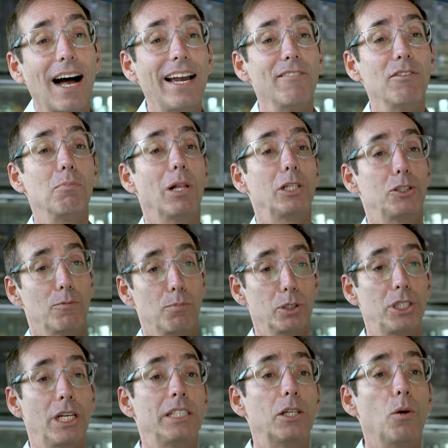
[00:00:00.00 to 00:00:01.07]
I have the pleasure of
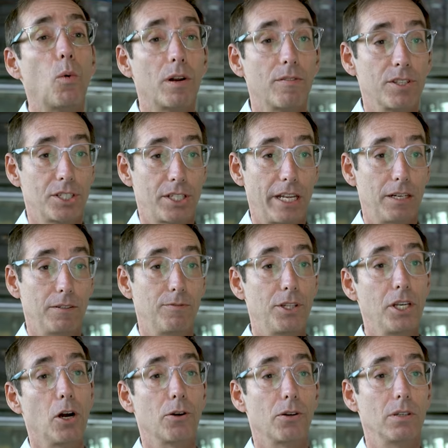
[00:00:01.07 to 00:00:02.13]
presenting one of the state
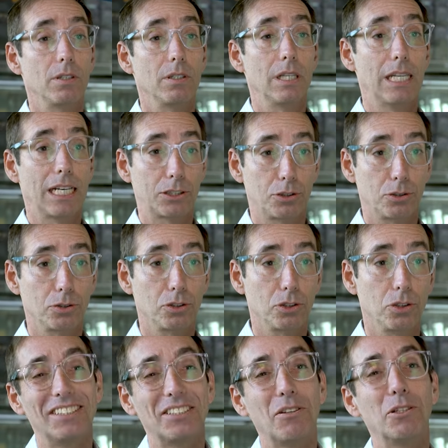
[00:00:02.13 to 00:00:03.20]
of the art
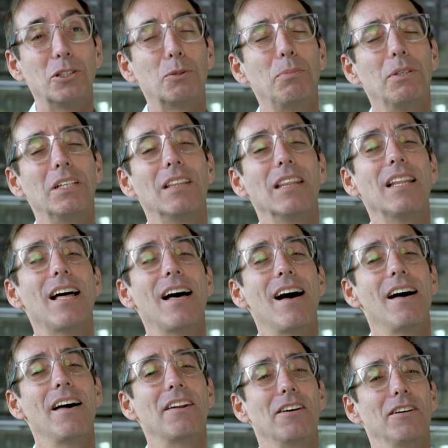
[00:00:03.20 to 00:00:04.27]
lectures. So there's been a
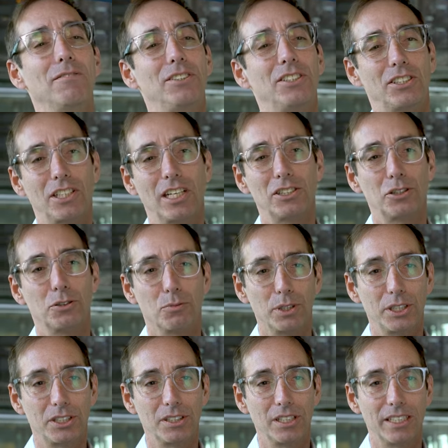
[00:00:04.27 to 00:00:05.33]
lot of discussion
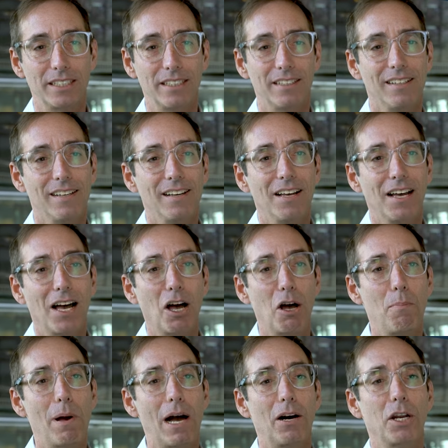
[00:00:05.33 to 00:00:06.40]
recently
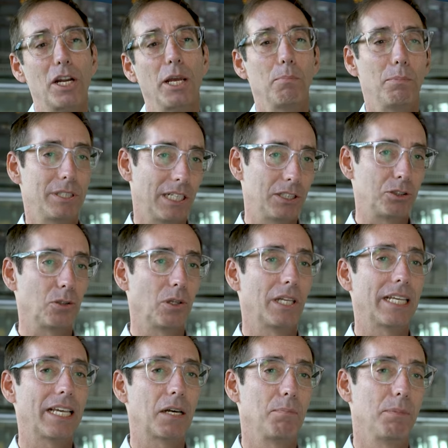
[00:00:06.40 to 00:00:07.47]
about a potential
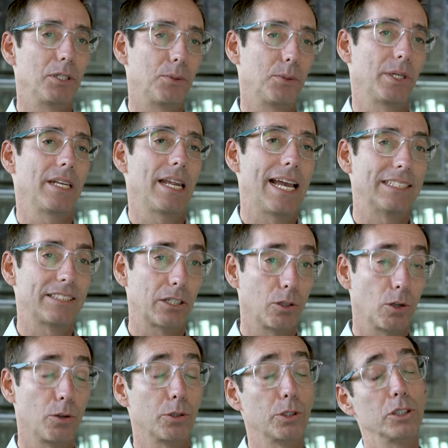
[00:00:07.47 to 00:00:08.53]
link between
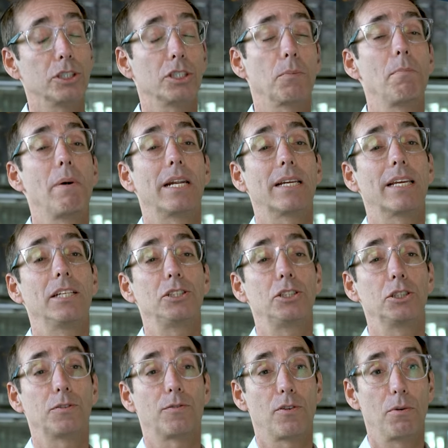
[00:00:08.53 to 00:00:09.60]
anticholinergic
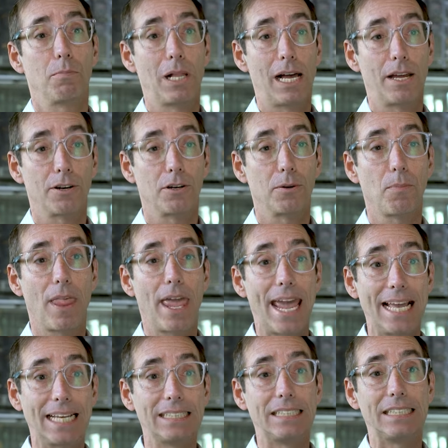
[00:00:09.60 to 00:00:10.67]
medications for the bladder
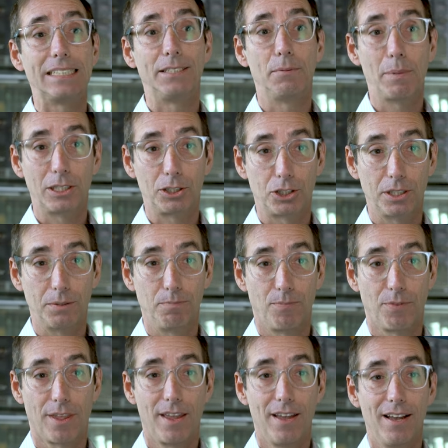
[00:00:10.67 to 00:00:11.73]
and dementia.
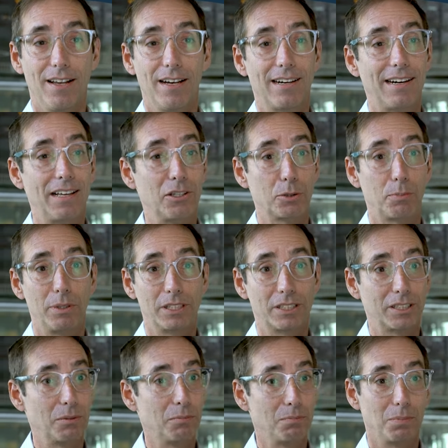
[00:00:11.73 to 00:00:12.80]
Uh, there's been
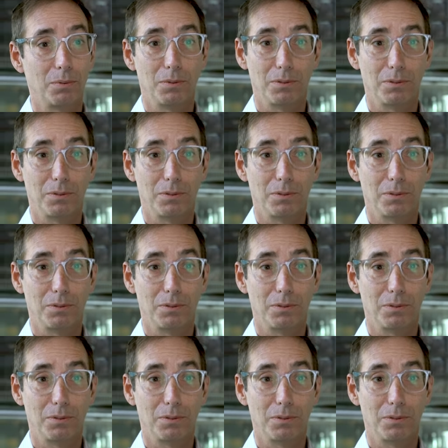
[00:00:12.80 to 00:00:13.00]
some